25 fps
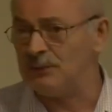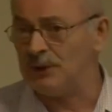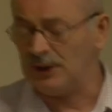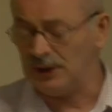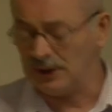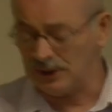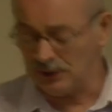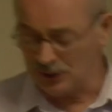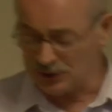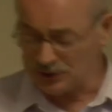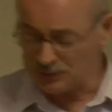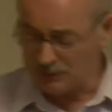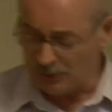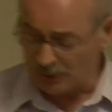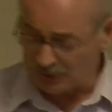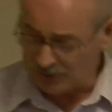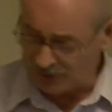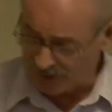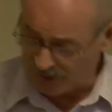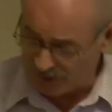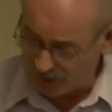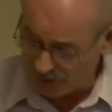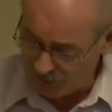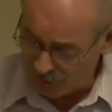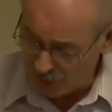miracles, but
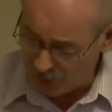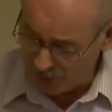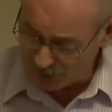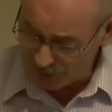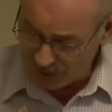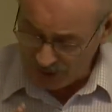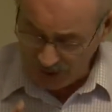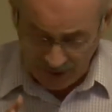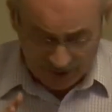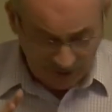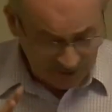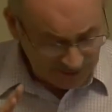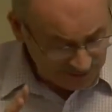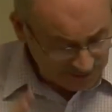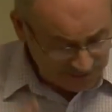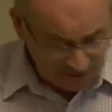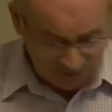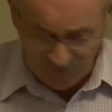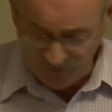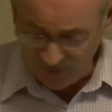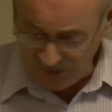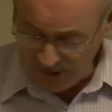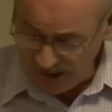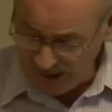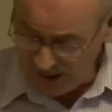they are not
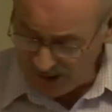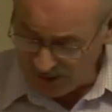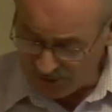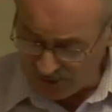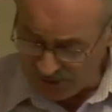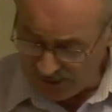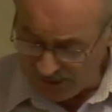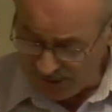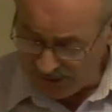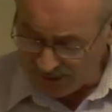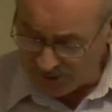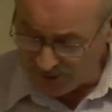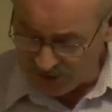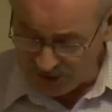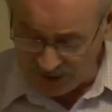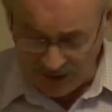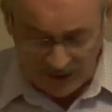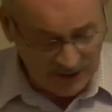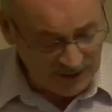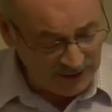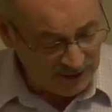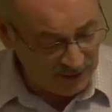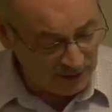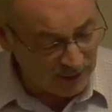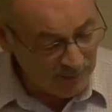given here in
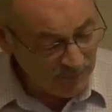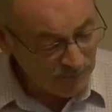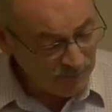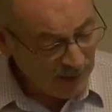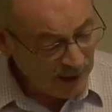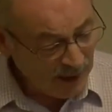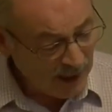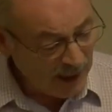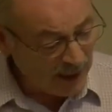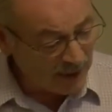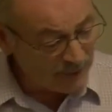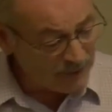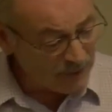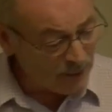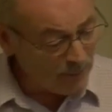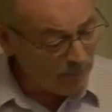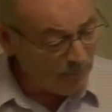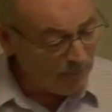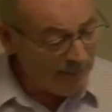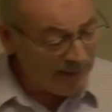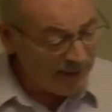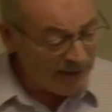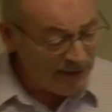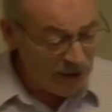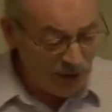detail. And
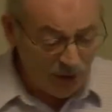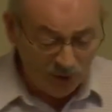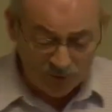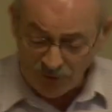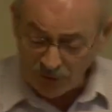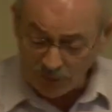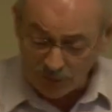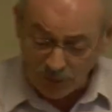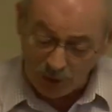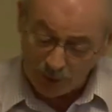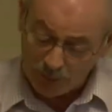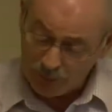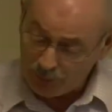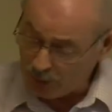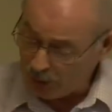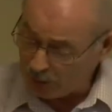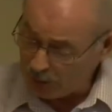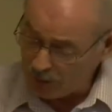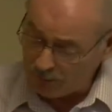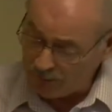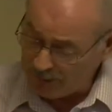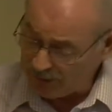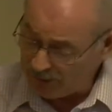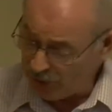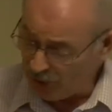many of them are
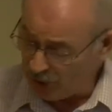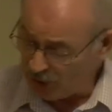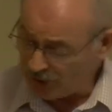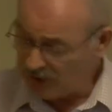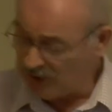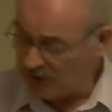probably not